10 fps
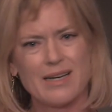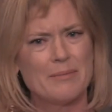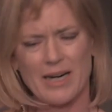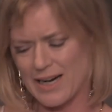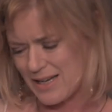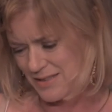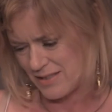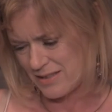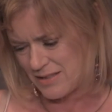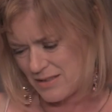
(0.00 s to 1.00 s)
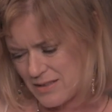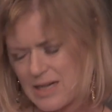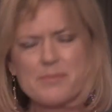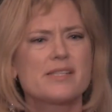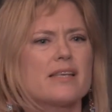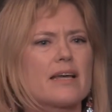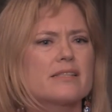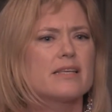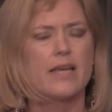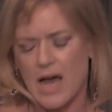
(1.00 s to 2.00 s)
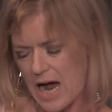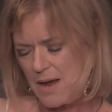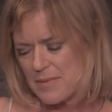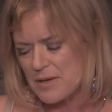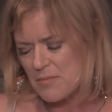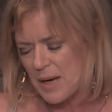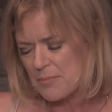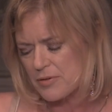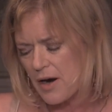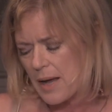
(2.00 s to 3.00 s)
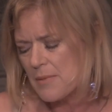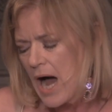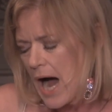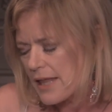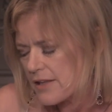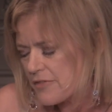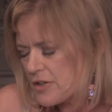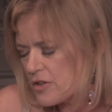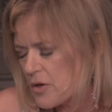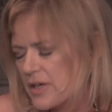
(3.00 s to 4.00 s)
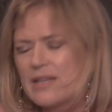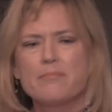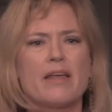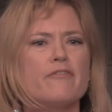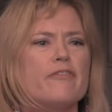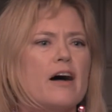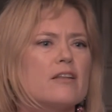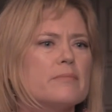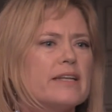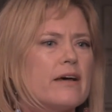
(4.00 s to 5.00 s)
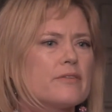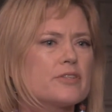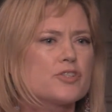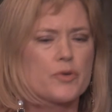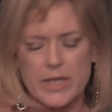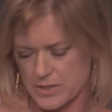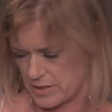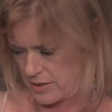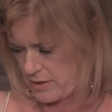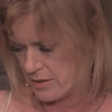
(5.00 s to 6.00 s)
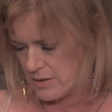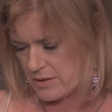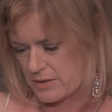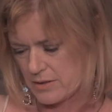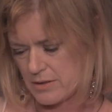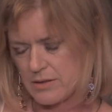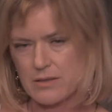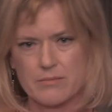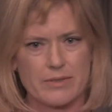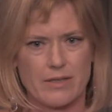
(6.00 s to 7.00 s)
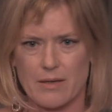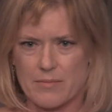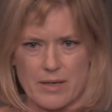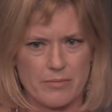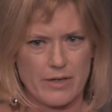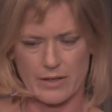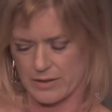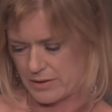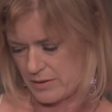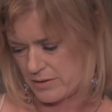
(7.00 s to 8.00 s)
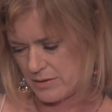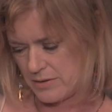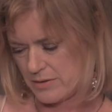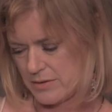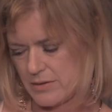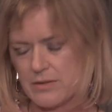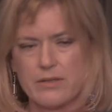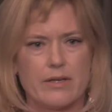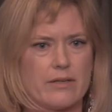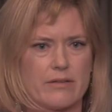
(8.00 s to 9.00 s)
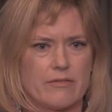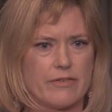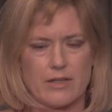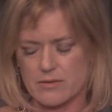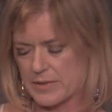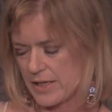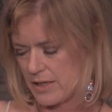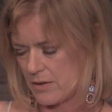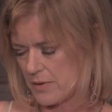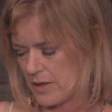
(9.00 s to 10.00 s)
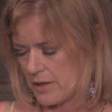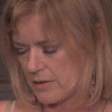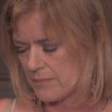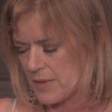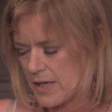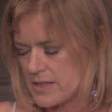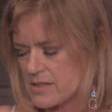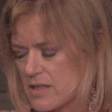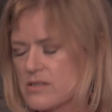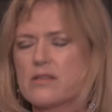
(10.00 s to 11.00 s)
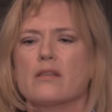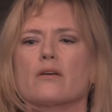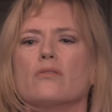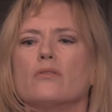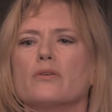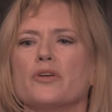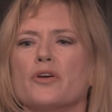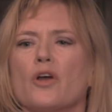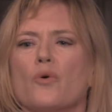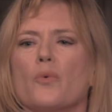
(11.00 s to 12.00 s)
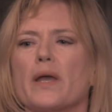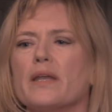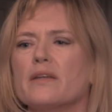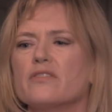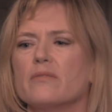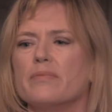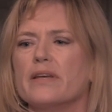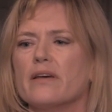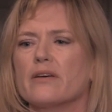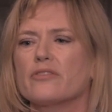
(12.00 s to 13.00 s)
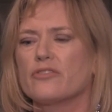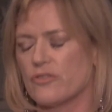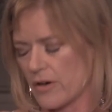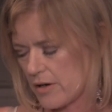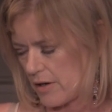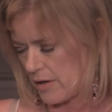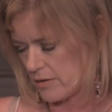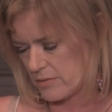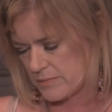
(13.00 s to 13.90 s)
I'm hot. I'm sexy. I'm in my prime. I live in New York and men follow me down the street. But not my brick. He doesn't follow me anywhere. He sits in the corner waiting to be a star.